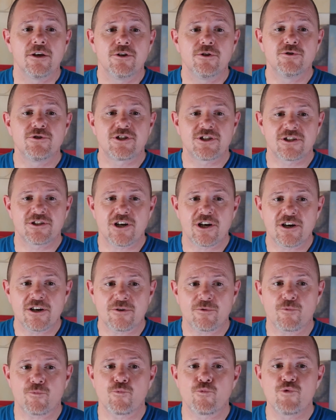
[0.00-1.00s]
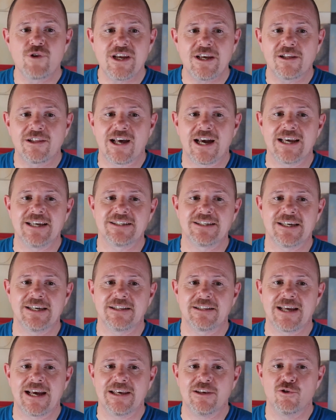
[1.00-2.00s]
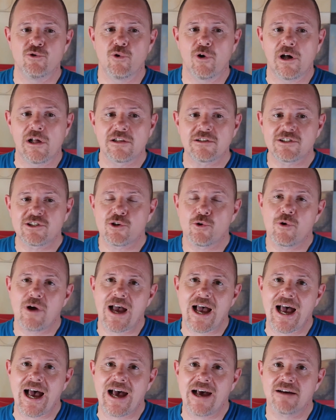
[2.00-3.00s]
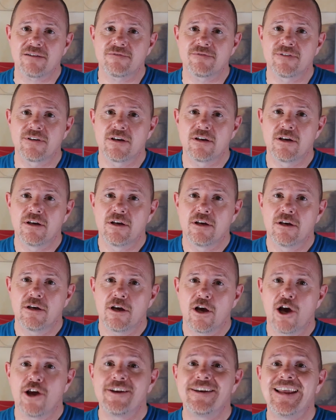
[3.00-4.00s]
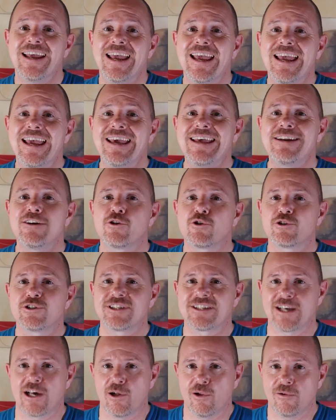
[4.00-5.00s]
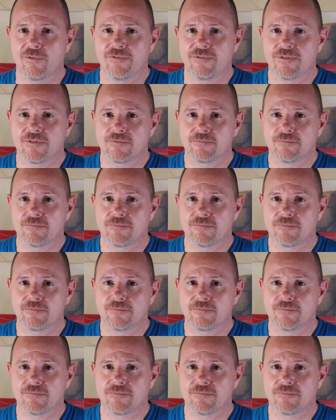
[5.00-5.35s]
you start realizing that you also have an inner self.